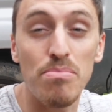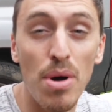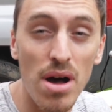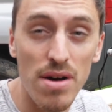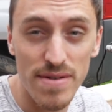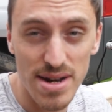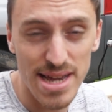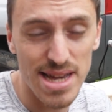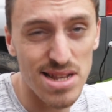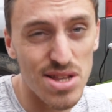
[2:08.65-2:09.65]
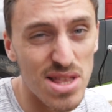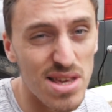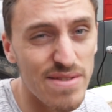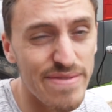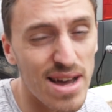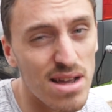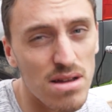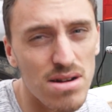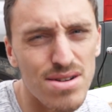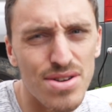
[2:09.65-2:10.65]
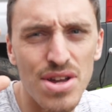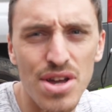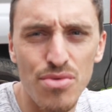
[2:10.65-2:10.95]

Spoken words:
perfectly into the Vanguard